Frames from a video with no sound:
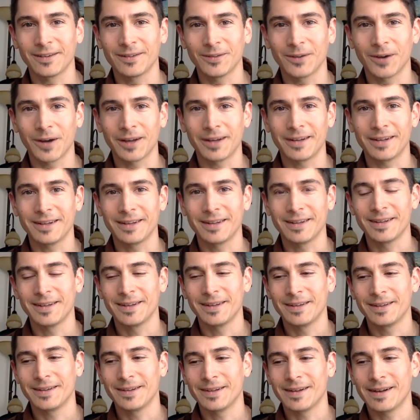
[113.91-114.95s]
right?
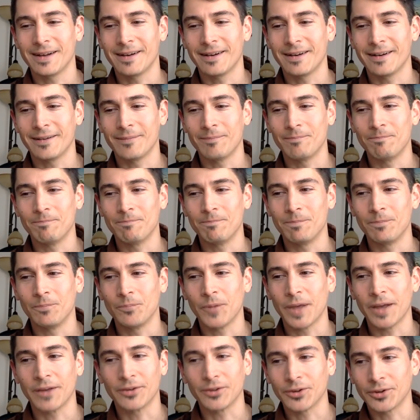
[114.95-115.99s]
Um,
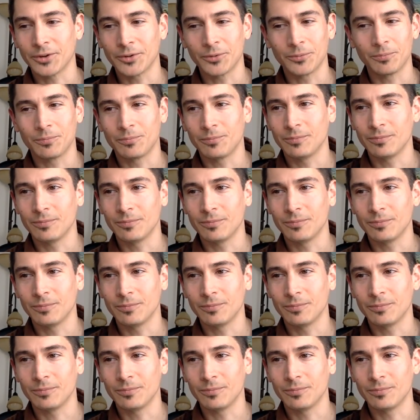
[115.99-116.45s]
as a